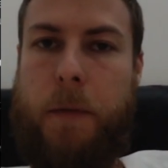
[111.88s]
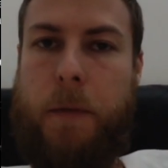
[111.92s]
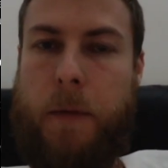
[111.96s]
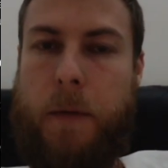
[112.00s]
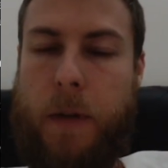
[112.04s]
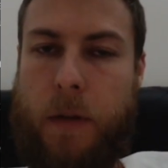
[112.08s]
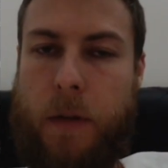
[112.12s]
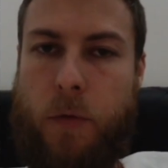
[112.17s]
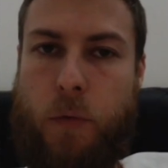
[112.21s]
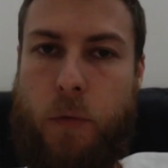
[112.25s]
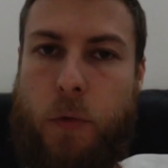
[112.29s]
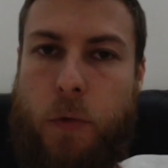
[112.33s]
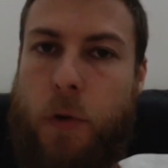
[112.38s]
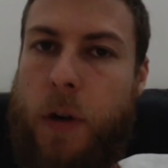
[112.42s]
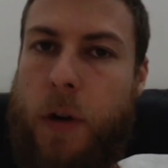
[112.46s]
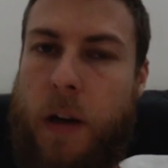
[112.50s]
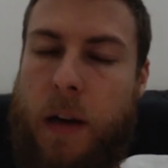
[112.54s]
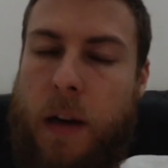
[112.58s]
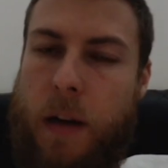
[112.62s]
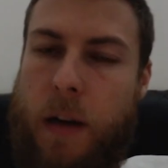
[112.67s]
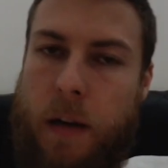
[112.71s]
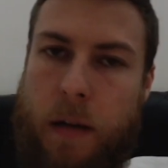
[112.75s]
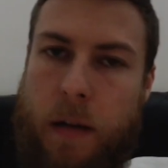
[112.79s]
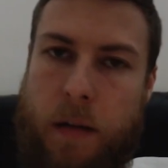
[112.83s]
it's rooted
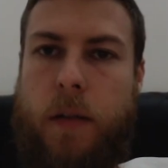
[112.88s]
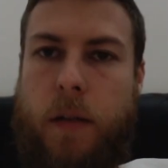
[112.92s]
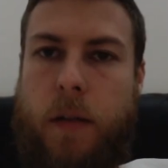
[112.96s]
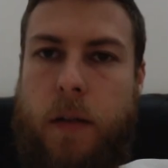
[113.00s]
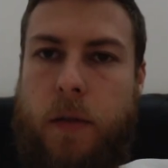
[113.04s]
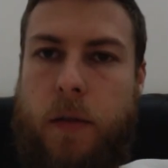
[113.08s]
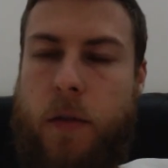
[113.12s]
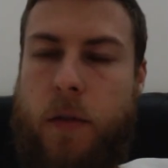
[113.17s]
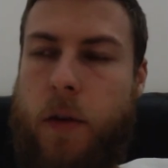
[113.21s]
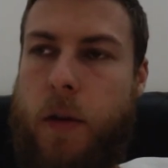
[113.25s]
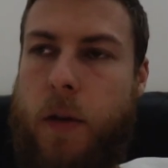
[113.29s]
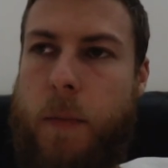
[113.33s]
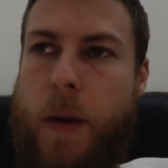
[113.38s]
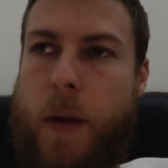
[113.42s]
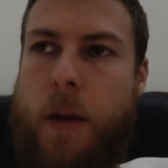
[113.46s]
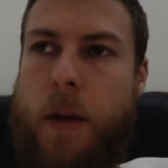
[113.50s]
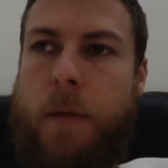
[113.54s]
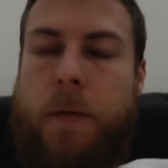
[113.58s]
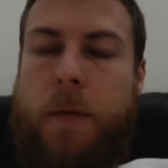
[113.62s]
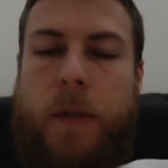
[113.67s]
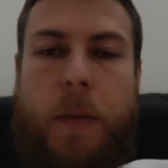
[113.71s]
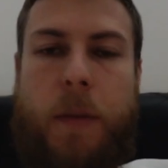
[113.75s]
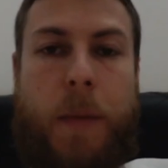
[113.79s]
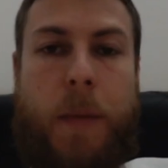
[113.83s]
in a certain amount
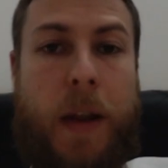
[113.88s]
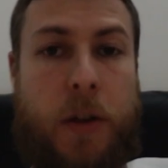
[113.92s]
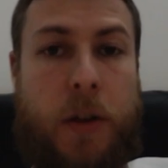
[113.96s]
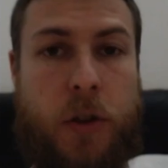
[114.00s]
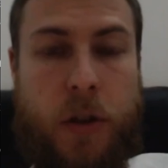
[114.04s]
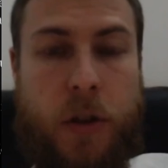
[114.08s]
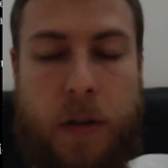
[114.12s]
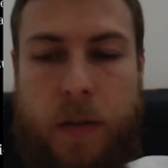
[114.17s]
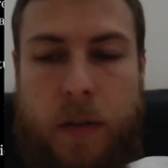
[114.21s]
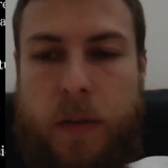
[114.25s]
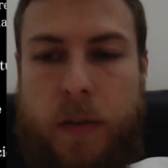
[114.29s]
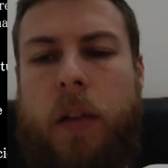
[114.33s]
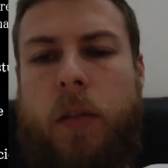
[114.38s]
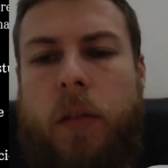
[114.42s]
of dimensions.